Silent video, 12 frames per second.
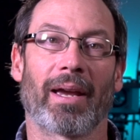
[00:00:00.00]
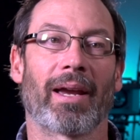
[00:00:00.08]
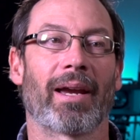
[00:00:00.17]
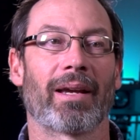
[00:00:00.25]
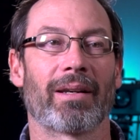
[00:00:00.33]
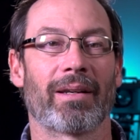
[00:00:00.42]

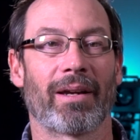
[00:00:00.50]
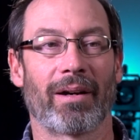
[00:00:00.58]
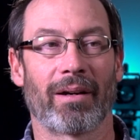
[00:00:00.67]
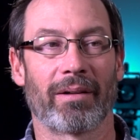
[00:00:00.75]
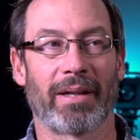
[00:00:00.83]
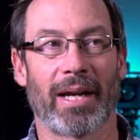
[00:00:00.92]
and
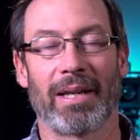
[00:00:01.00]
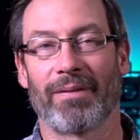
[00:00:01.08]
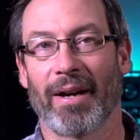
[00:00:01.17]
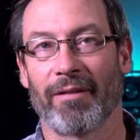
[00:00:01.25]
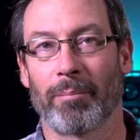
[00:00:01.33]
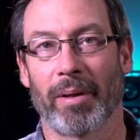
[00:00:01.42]
they're
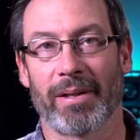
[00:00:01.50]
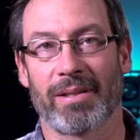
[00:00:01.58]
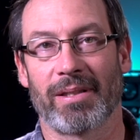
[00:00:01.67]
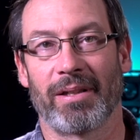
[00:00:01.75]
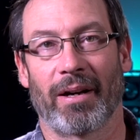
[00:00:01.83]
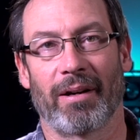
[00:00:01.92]
95
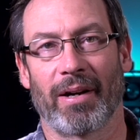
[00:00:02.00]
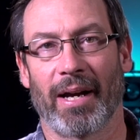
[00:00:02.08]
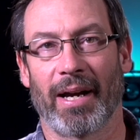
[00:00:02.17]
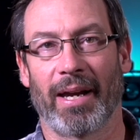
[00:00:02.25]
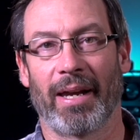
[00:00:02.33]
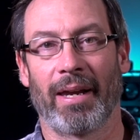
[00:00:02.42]
plus
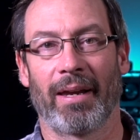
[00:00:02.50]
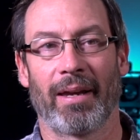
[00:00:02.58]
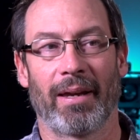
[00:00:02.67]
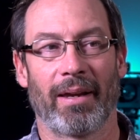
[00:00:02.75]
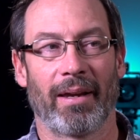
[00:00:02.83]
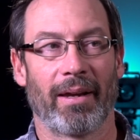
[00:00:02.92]
CRI,
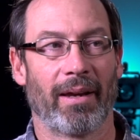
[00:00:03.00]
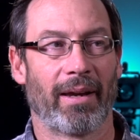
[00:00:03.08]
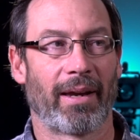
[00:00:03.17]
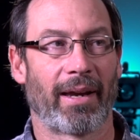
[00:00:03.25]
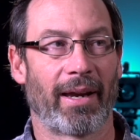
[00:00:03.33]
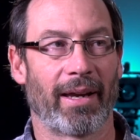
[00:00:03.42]

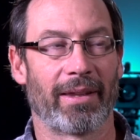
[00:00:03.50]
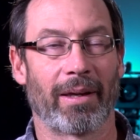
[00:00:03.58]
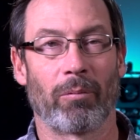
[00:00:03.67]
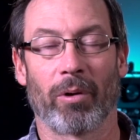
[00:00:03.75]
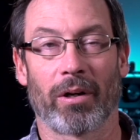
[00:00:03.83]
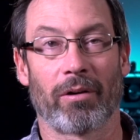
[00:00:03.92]
and
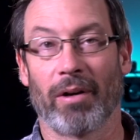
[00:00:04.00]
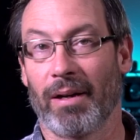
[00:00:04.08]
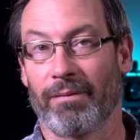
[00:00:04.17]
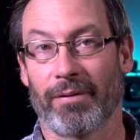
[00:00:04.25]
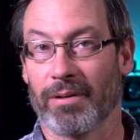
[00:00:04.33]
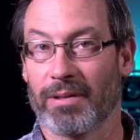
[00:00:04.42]
they work
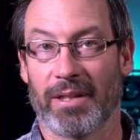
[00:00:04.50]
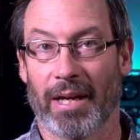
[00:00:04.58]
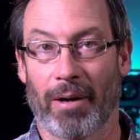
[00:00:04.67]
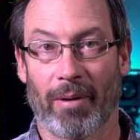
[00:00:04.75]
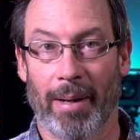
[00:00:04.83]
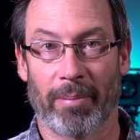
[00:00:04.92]
great for
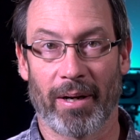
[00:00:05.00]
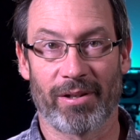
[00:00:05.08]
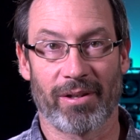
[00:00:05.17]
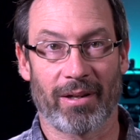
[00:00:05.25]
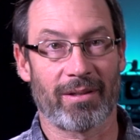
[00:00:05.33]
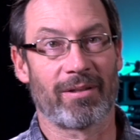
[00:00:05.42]
DIY
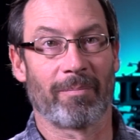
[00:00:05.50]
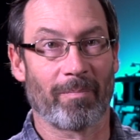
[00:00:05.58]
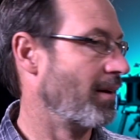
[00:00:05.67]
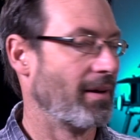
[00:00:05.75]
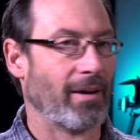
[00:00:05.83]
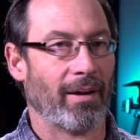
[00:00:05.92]
projects.
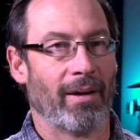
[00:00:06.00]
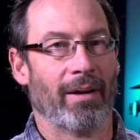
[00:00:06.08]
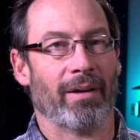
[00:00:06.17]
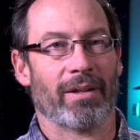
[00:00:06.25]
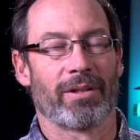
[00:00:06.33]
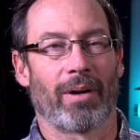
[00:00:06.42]

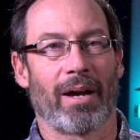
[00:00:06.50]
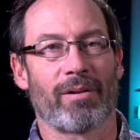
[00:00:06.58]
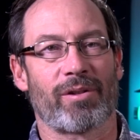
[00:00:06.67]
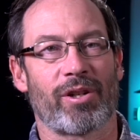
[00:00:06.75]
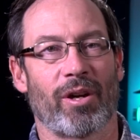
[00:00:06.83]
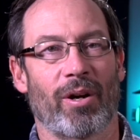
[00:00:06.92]
So
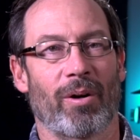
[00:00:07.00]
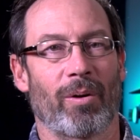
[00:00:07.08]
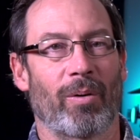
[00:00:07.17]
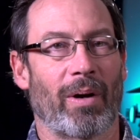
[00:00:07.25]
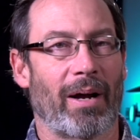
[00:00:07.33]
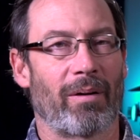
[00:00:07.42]

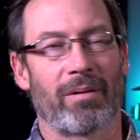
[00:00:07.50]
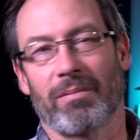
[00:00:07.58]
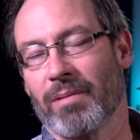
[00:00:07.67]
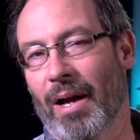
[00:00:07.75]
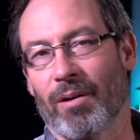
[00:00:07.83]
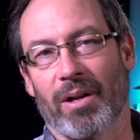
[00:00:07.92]

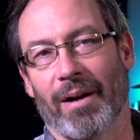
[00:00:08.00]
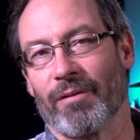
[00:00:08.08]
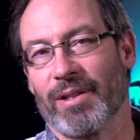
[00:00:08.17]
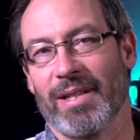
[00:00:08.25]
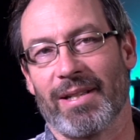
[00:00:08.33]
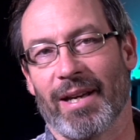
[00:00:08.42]
I'll
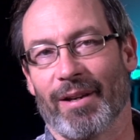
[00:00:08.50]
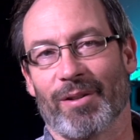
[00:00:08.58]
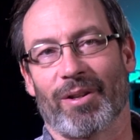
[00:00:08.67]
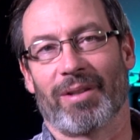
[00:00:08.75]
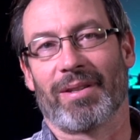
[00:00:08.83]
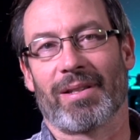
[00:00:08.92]
cover
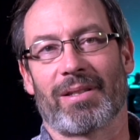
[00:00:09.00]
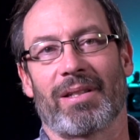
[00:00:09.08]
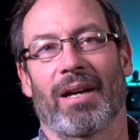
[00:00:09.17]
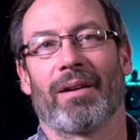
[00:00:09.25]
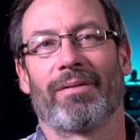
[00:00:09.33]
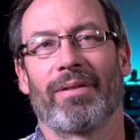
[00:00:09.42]
details on this
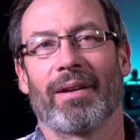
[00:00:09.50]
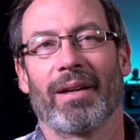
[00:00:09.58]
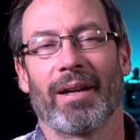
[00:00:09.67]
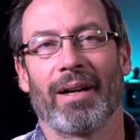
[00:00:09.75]
stuff,